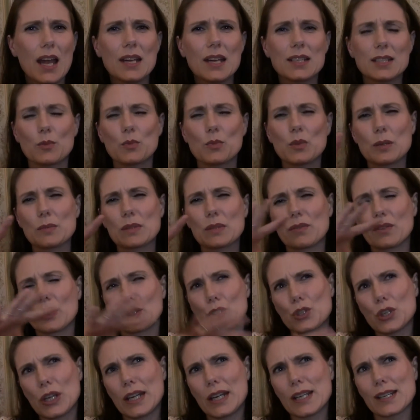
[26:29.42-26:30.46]
sometimes I've got
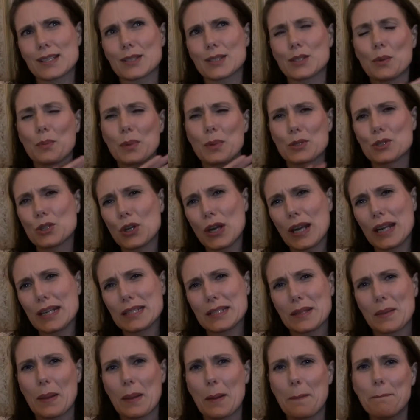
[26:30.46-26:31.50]
trays on top of trays
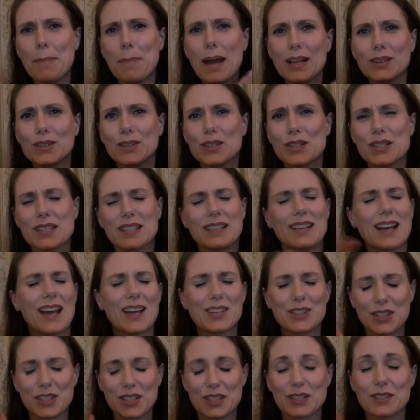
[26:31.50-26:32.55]
and then pillars and I
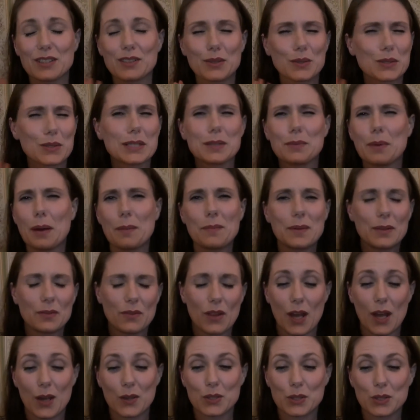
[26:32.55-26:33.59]
just, you see what I mean in
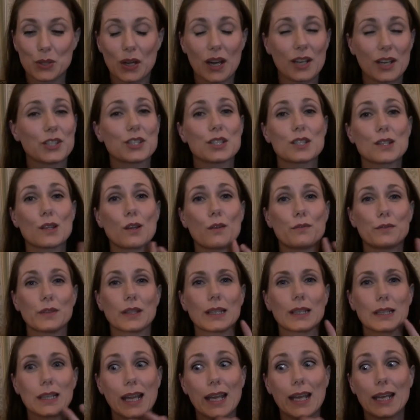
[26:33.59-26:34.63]
the house tour, I just love
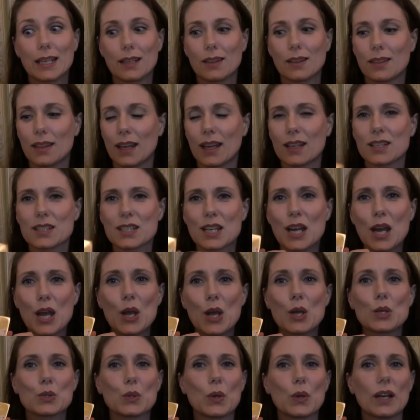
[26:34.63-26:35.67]
like layering things.
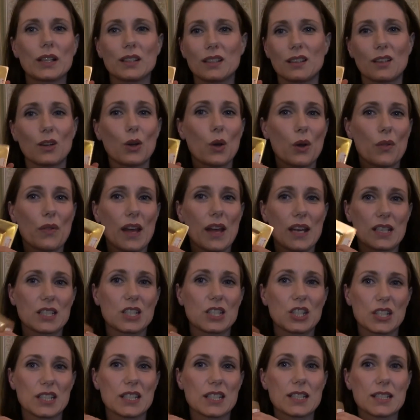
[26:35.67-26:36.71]
So I got this
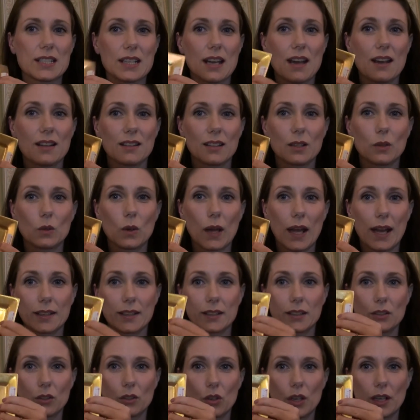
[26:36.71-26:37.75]
just to set a little
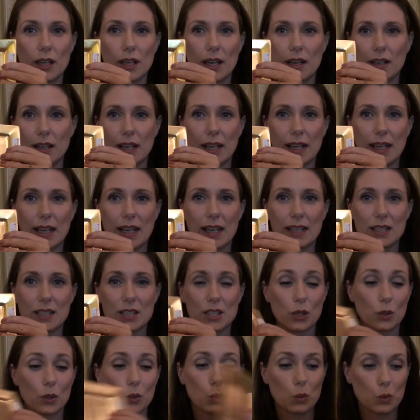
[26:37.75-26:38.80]
candle on and again it's
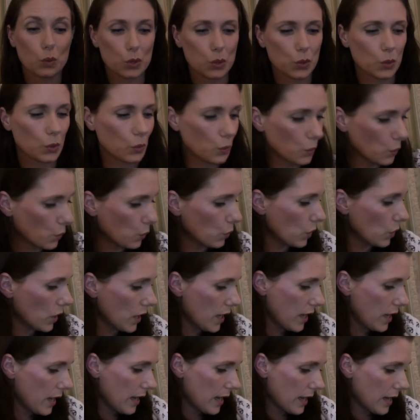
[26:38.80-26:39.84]
the gold so it'll go
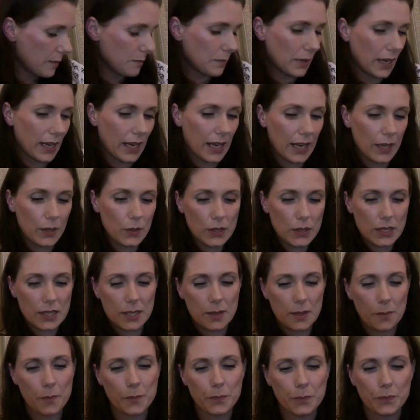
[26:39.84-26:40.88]
in my house.